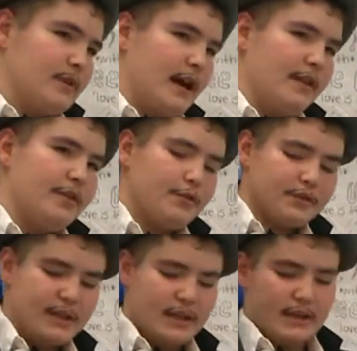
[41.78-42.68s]
At
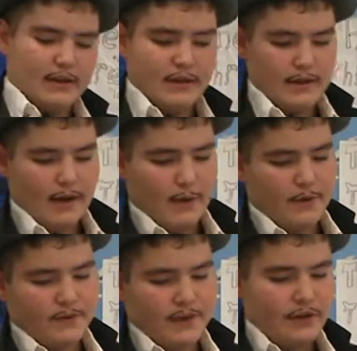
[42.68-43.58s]
13, I
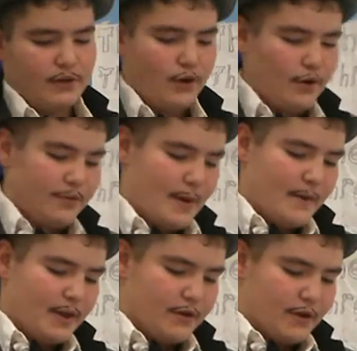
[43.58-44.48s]
moved to Illinois with my
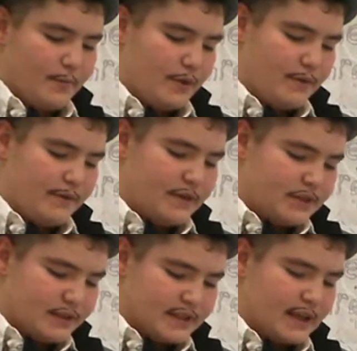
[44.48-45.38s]
mother, but we
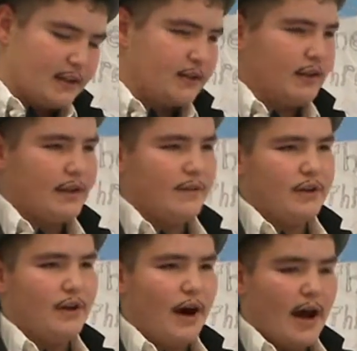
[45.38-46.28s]
eventually settled in
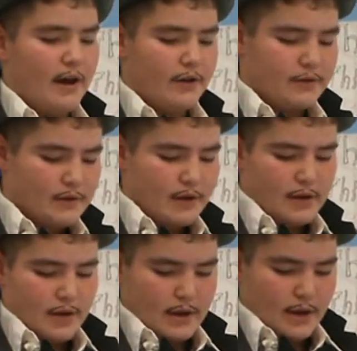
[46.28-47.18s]
Cleveland, Ohio.
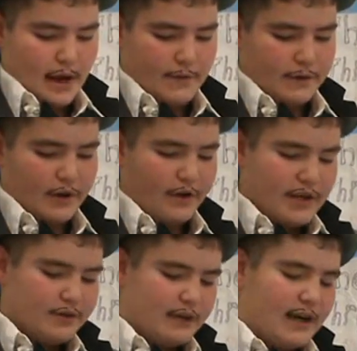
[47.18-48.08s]
After I
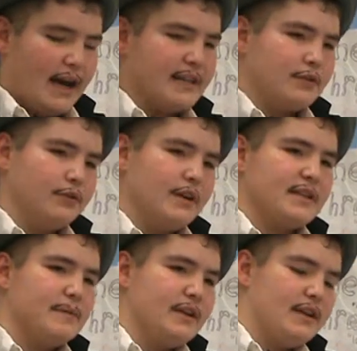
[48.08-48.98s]
graduated high school, I
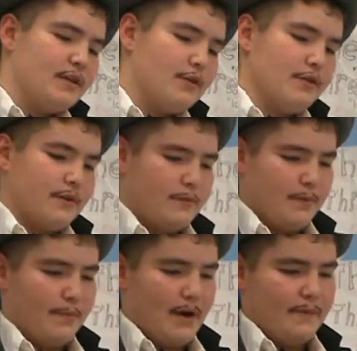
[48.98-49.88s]
spent a year
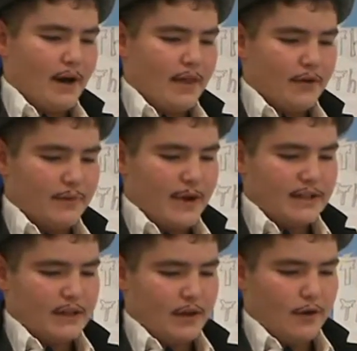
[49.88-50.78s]
with my father in
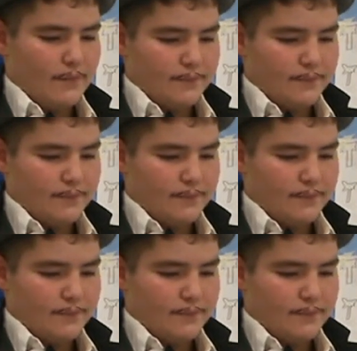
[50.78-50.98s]
Mexico.